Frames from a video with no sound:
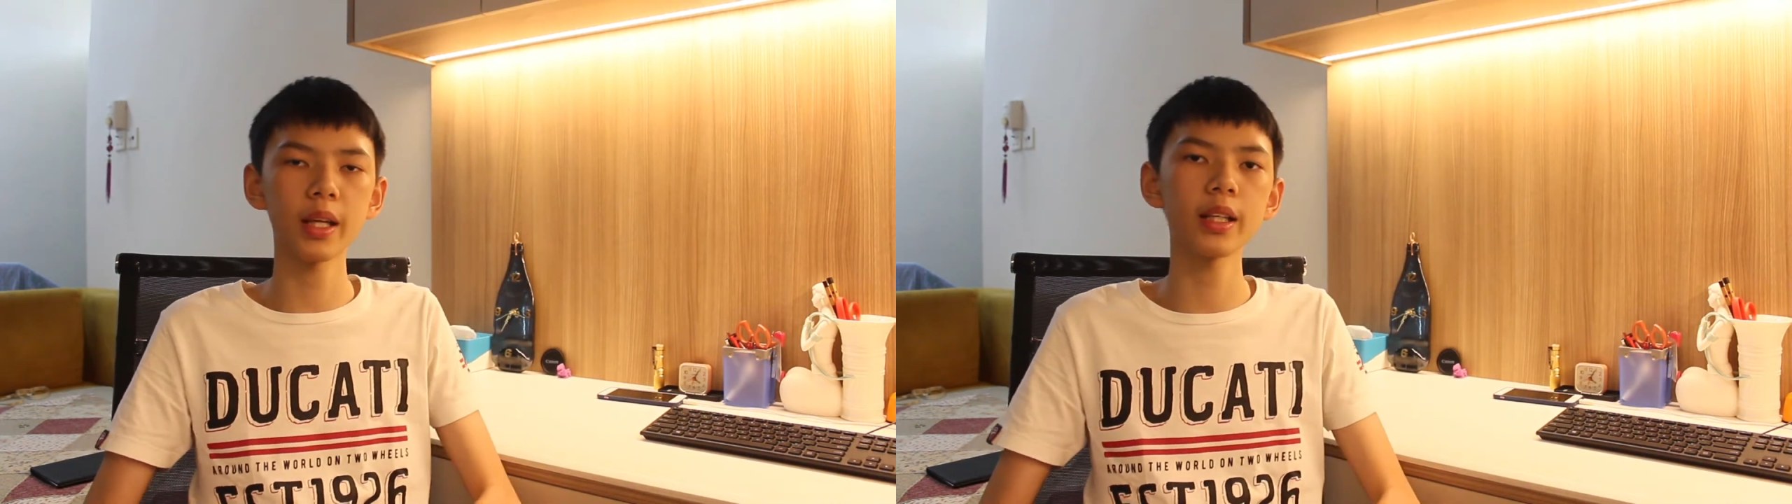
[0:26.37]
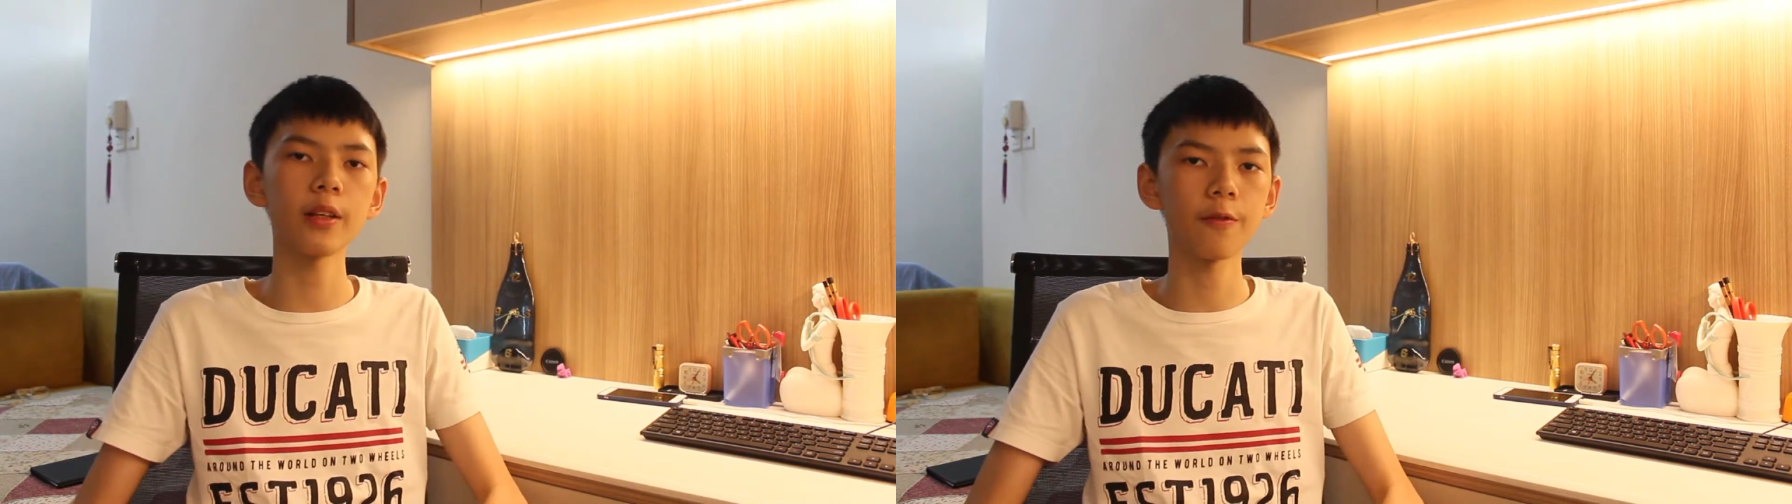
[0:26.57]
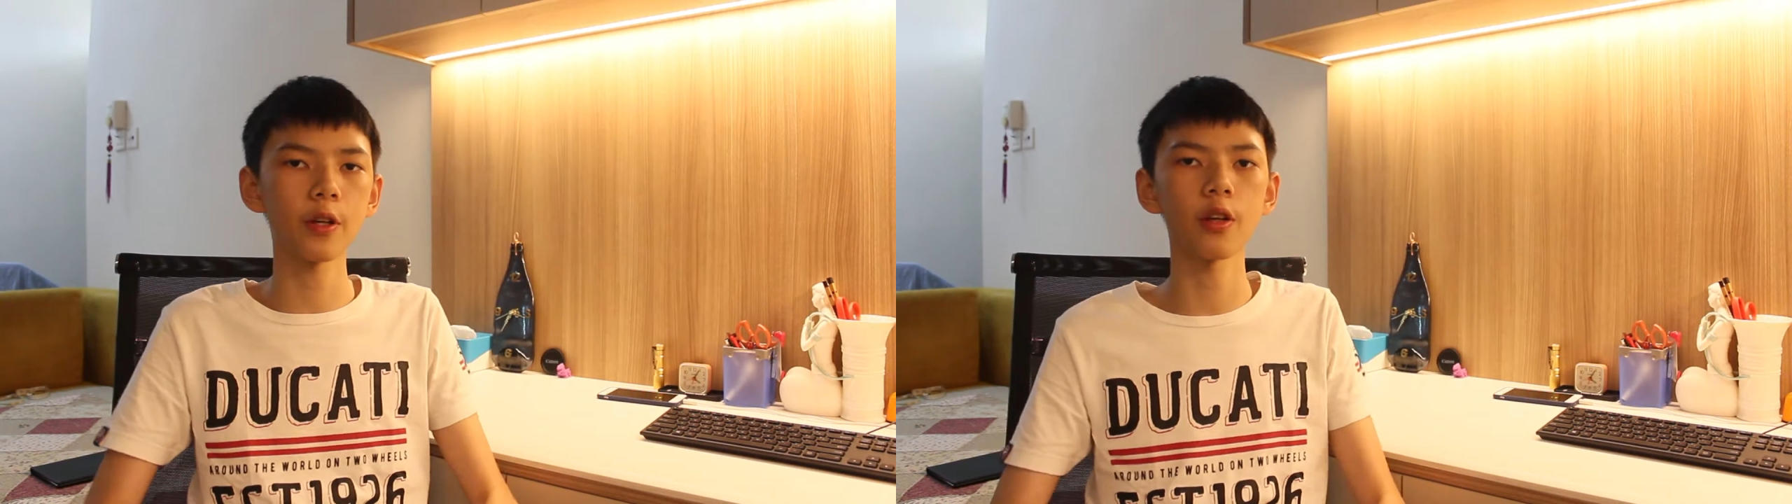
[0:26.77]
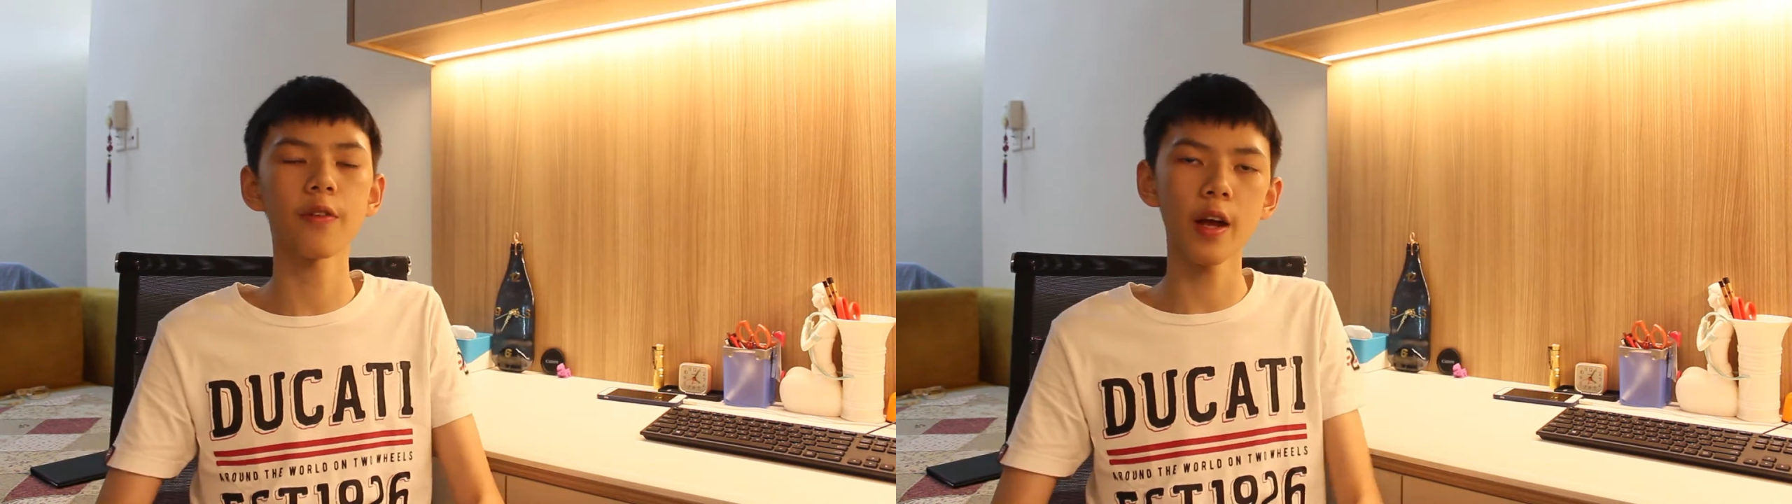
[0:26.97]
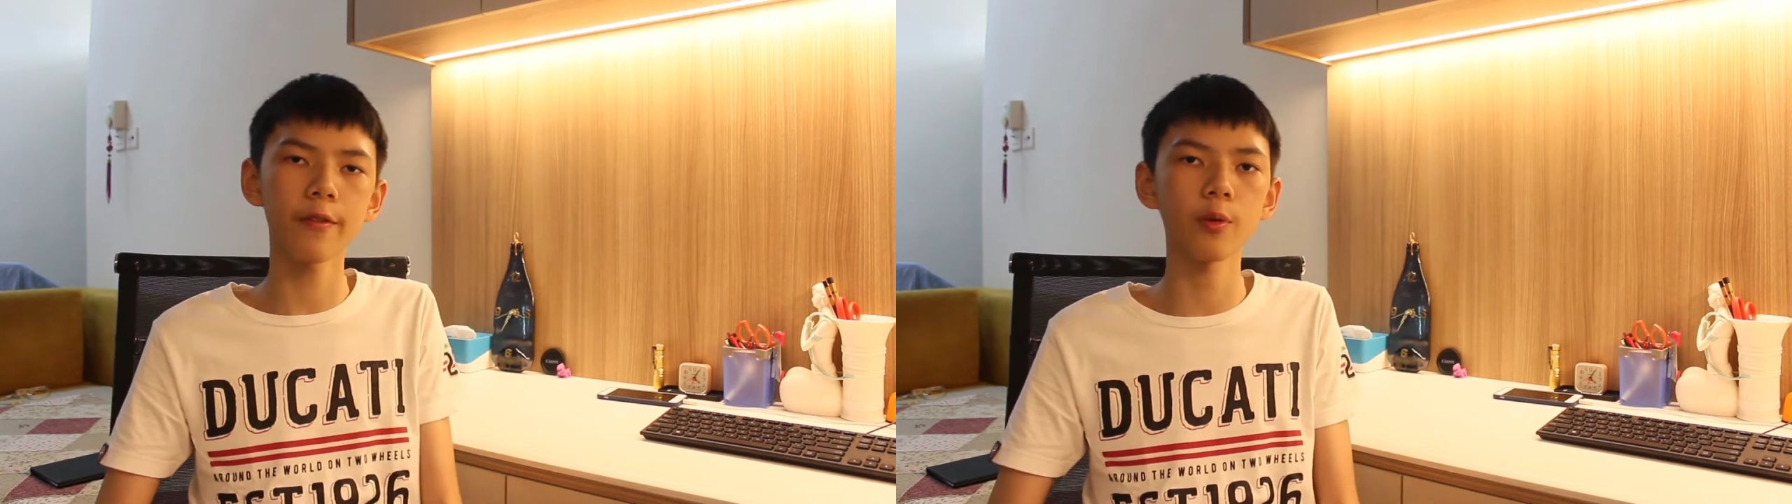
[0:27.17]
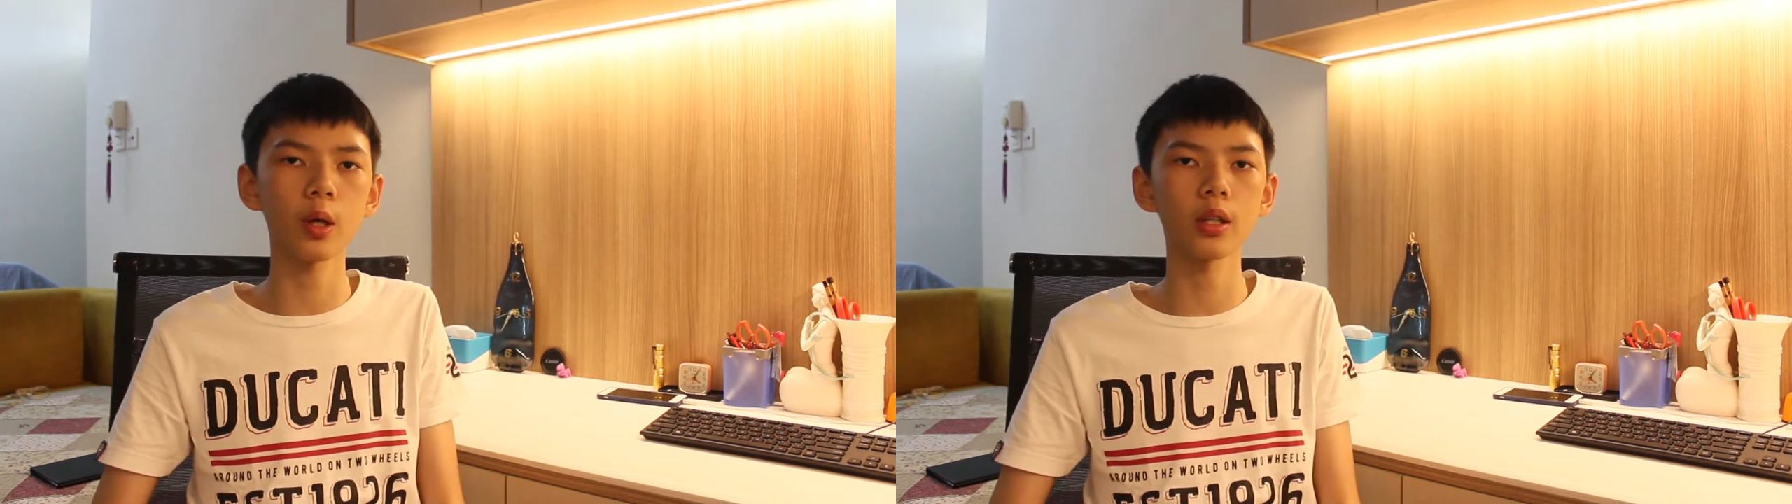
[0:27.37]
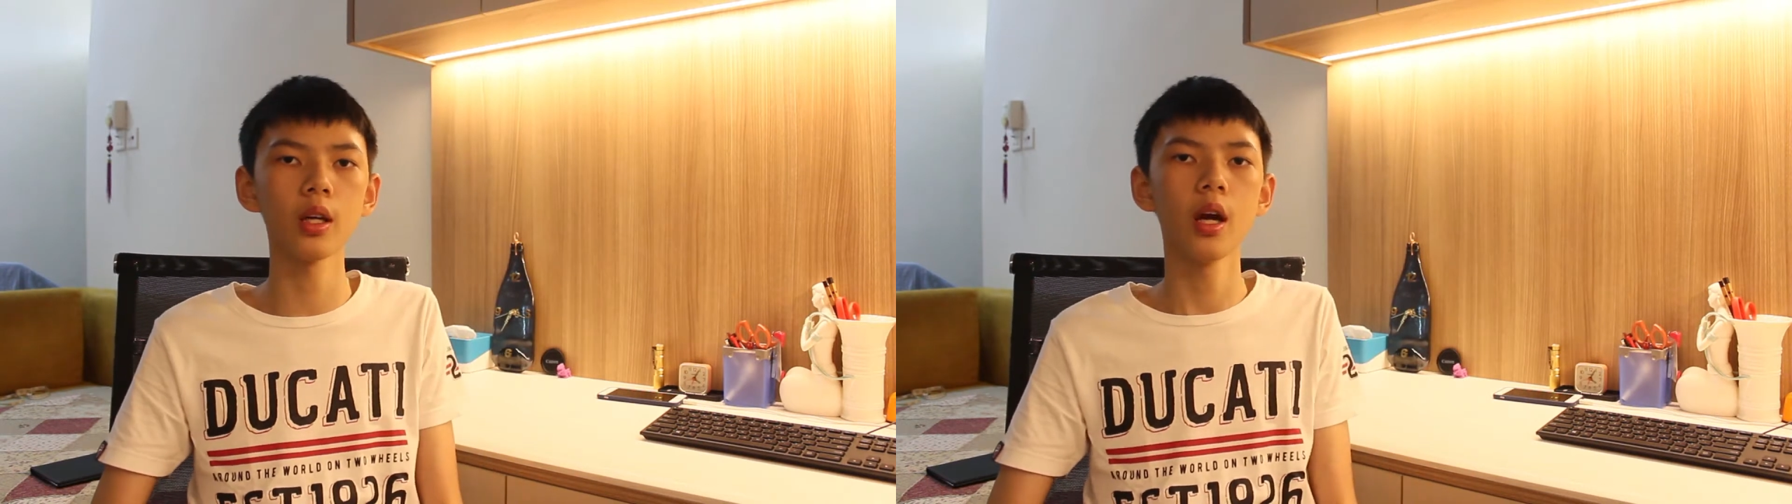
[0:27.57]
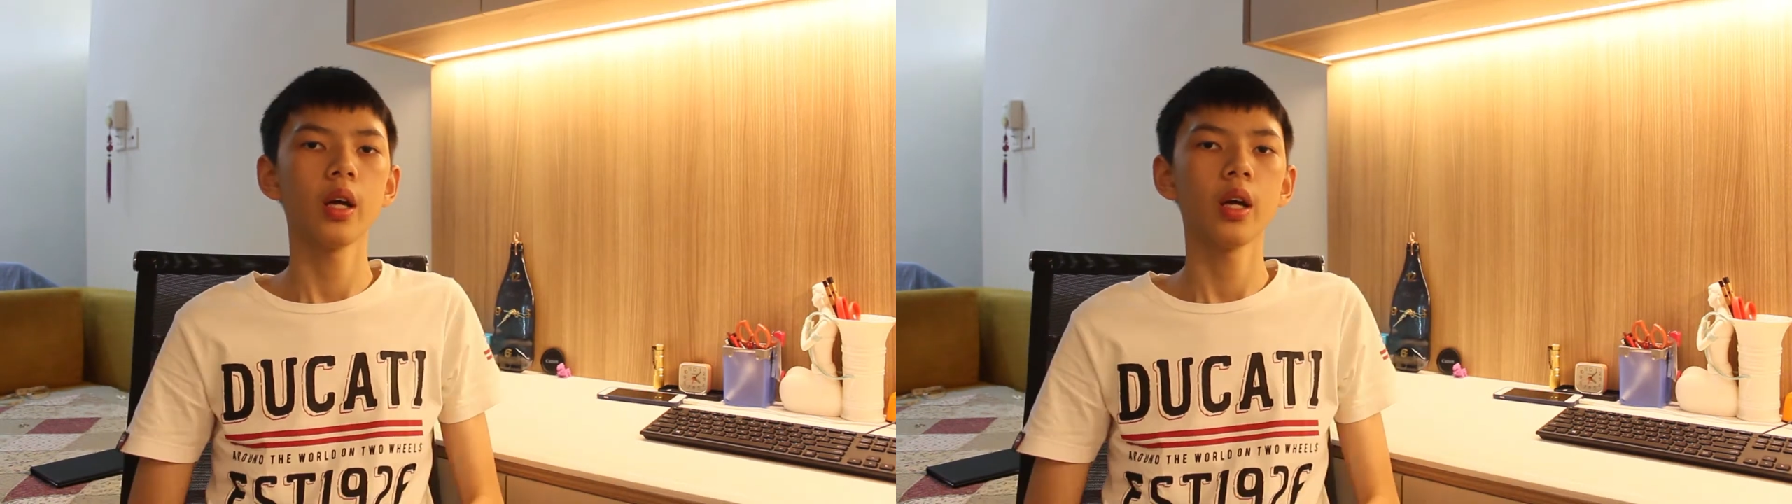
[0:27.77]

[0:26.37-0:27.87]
played in front of everyone.